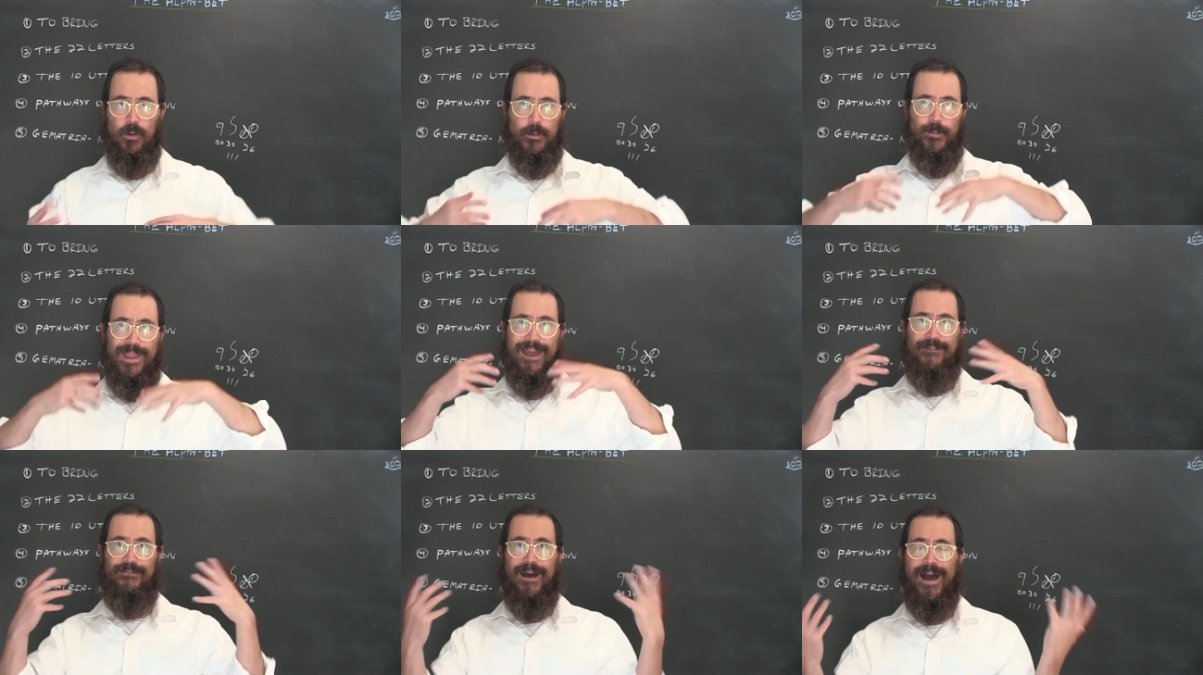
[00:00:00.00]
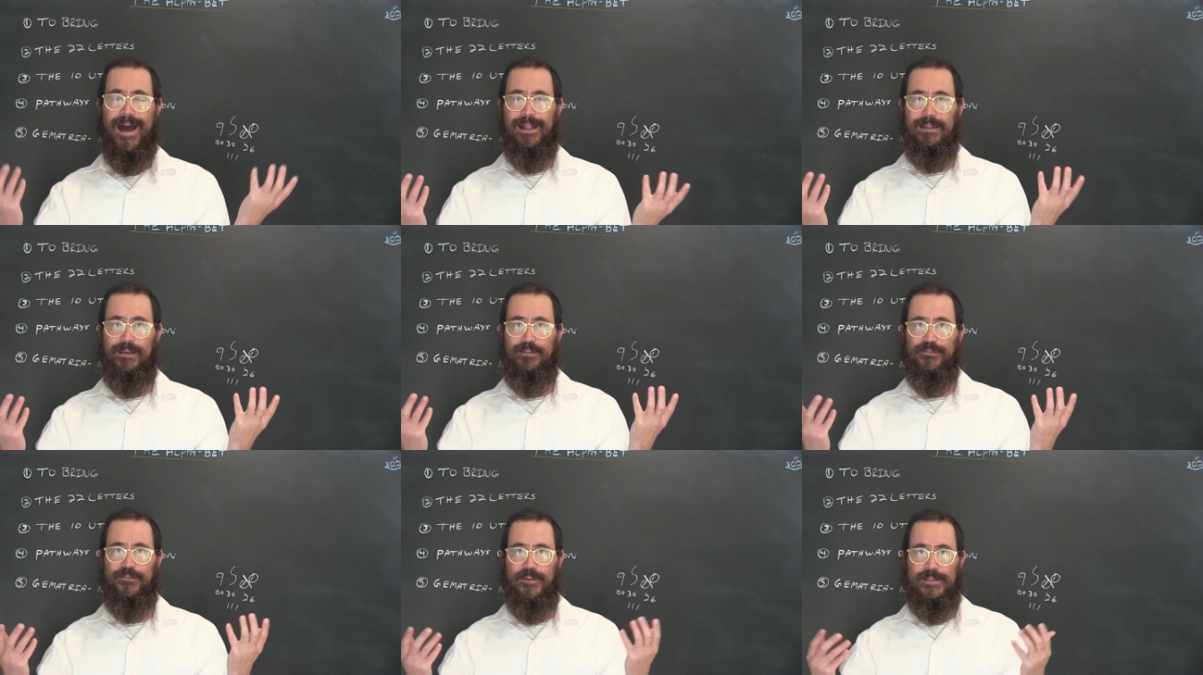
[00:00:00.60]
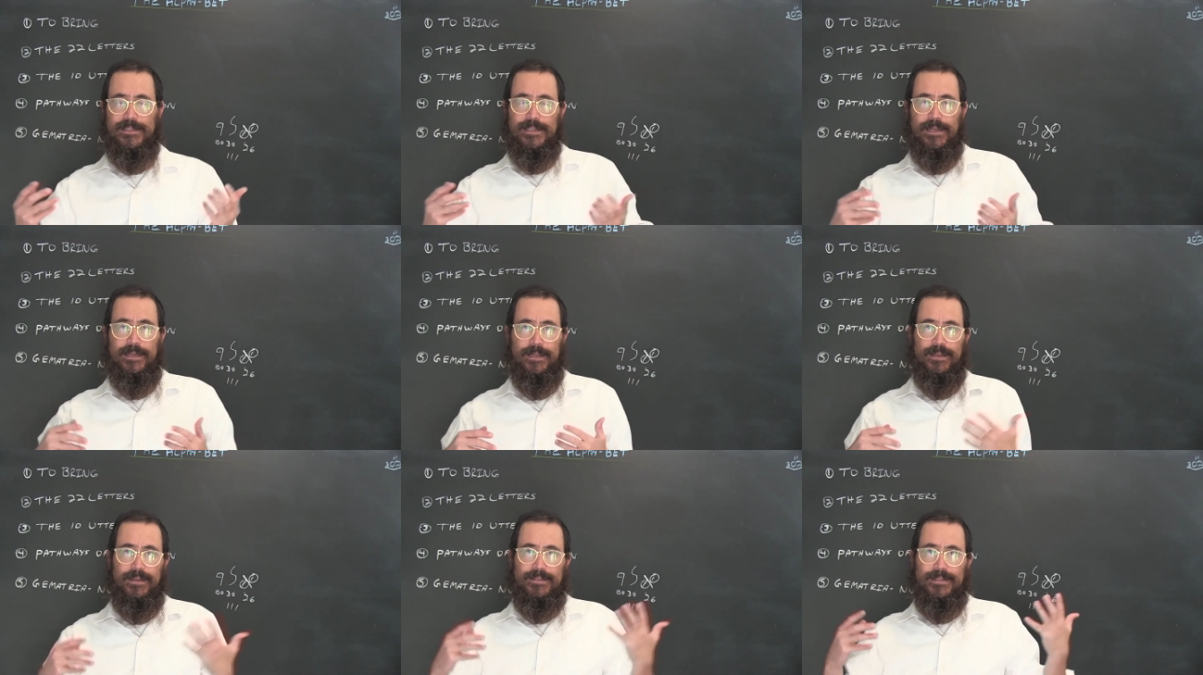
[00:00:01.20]
When we have aleph, it's
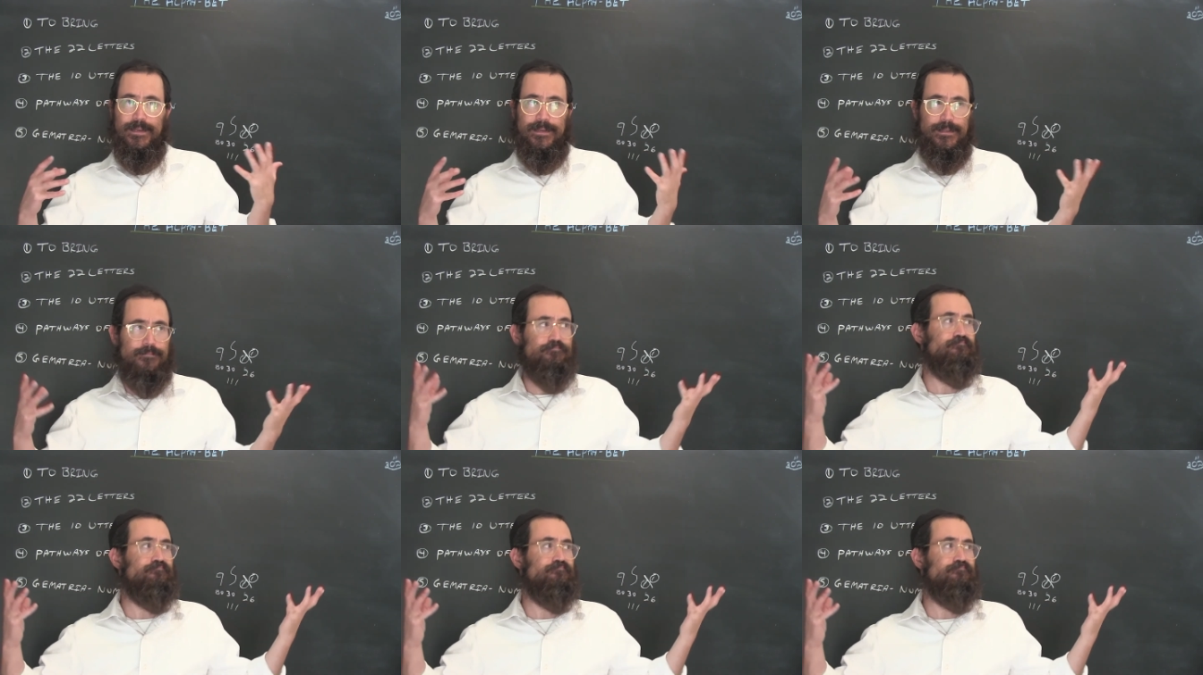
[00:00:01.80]
like it's like